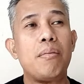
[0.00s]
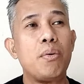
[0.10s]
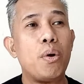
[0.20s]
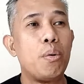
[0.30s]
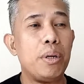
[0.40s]

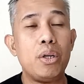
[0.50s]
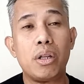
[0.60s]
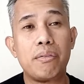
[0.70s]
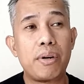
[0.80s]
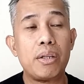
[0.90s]
everyone will be
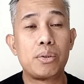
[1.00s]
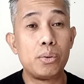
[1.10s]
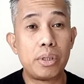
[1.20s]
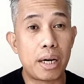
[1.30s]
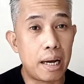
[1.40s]
notified
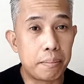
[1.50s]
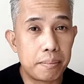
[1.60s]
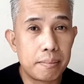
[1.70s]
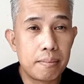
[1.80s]
through their app.